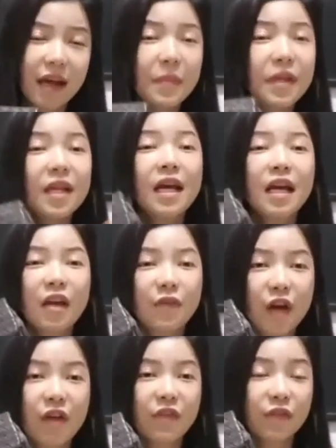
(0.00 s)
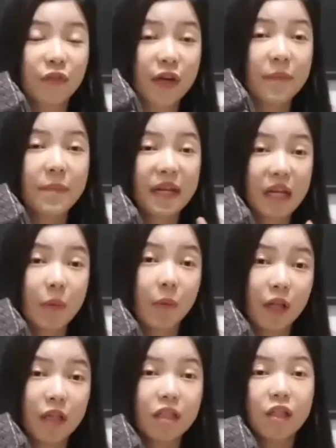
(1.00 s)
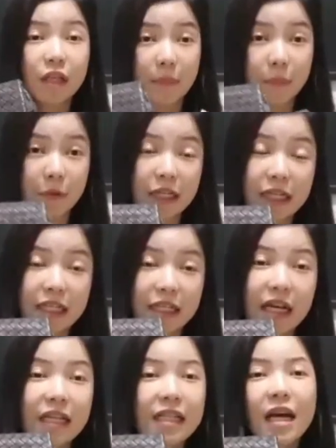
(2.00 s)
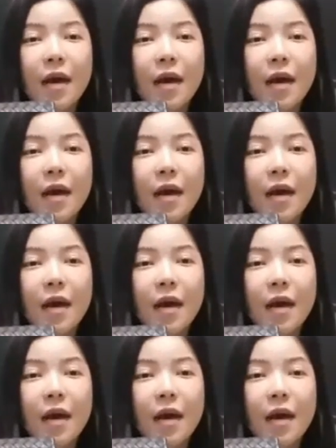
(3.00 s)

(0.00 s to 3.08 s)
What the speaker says: I mean, if you have a very mini wallet, you can put it inside,